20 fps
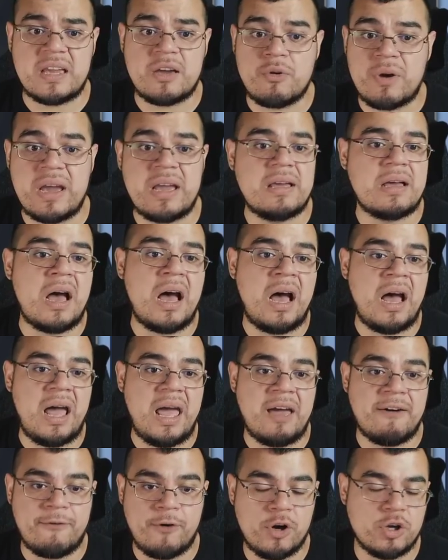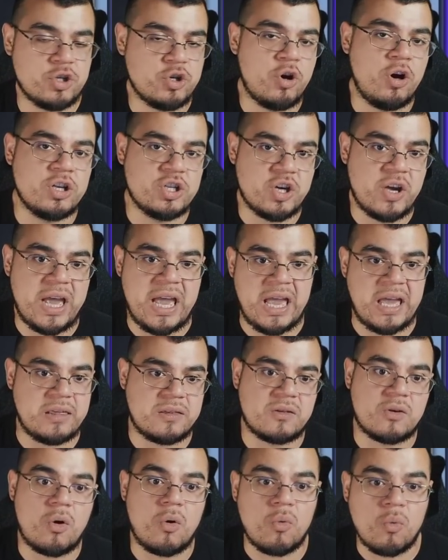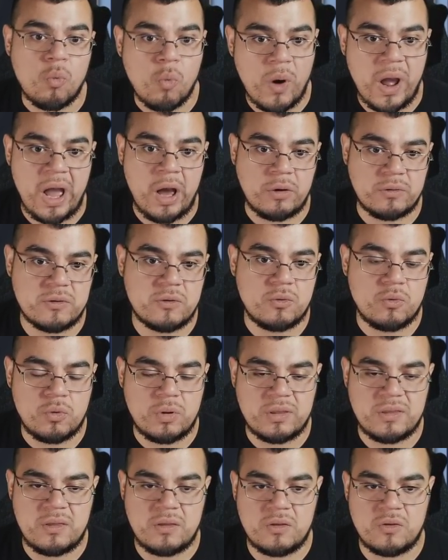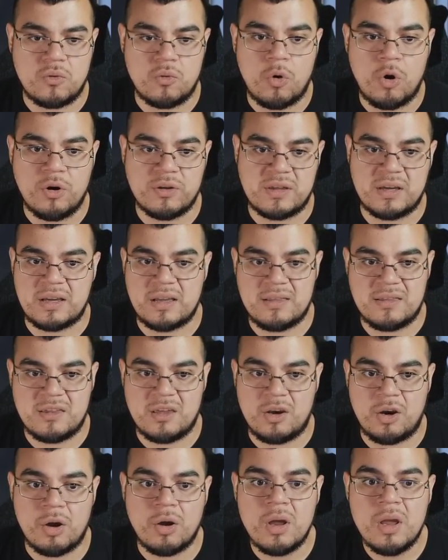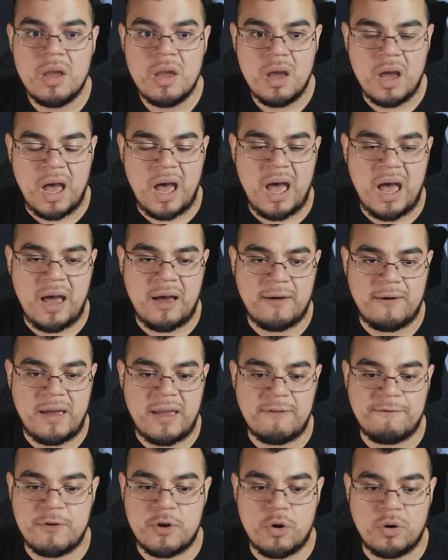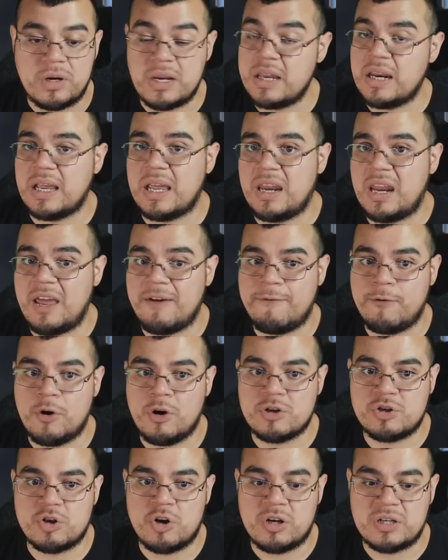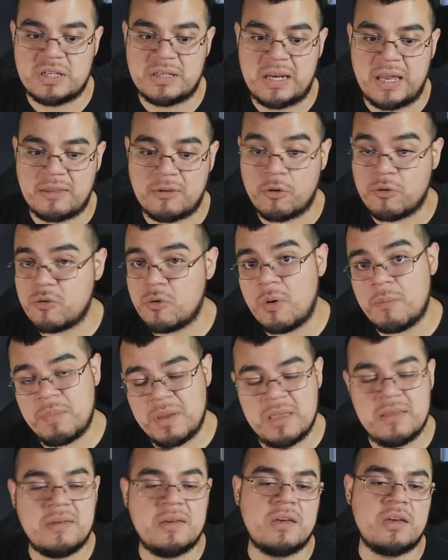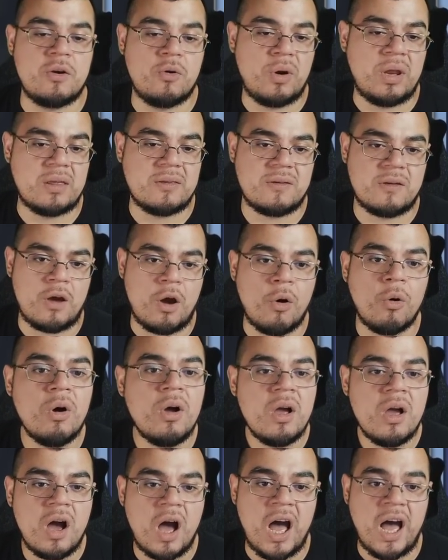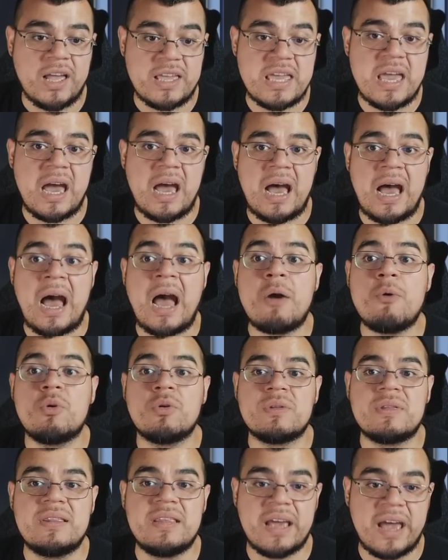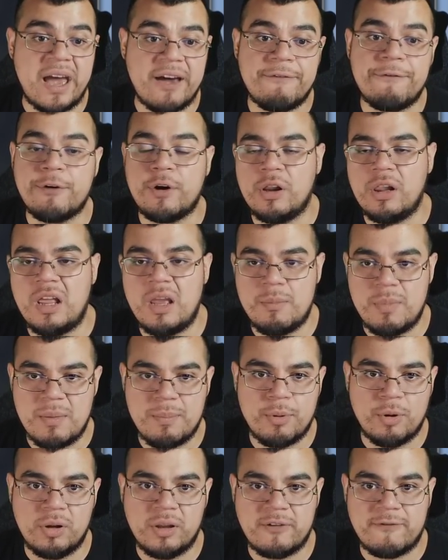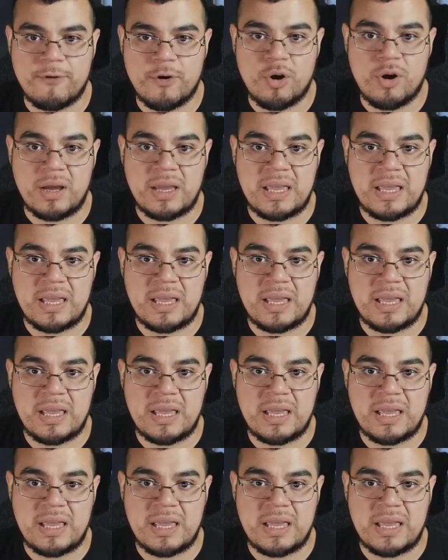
great FR charger as well to also consider if you're needing an FR charger that's also a BT unit. So yeah, I will definitely be pulling for her